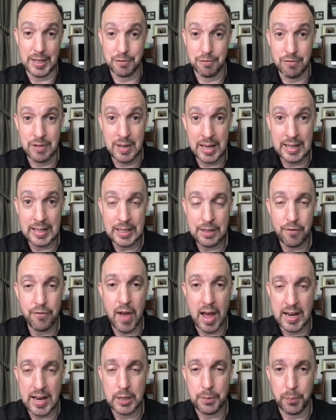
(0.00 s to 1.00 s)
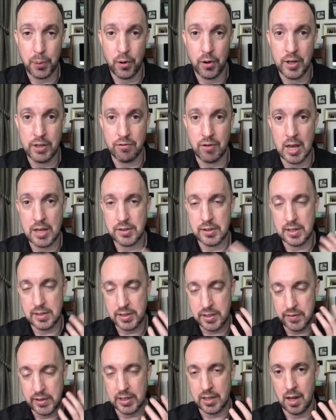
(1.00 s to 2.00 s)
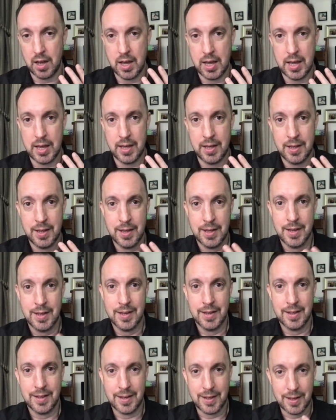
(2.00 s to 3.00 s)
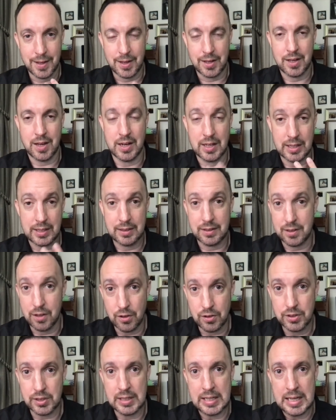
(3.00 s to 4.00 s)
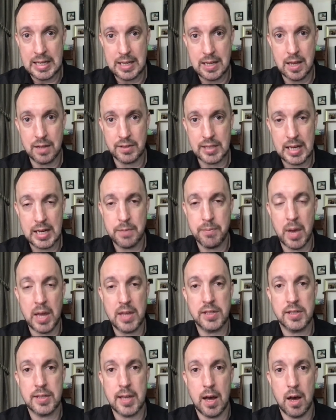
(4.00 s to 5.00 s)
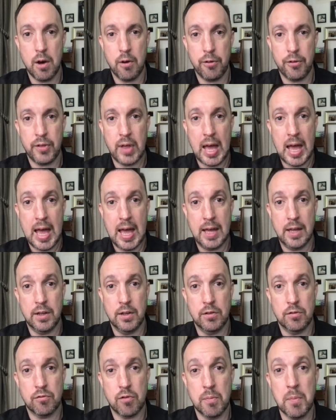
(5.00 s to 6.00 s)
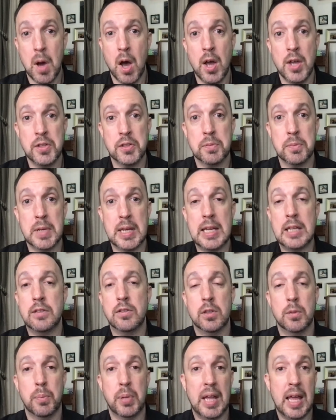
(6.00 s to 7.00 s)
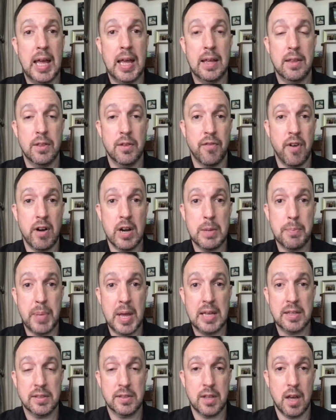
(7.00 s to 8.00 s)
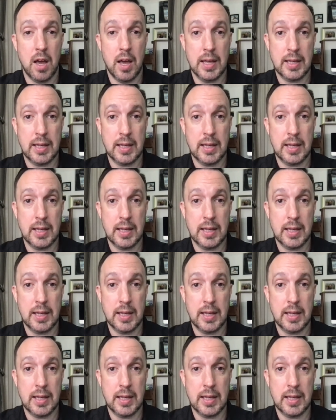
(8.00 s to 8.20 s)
a really valid point, right? So it's something I kind of constantly telling myself, and reminds me to play the very best that I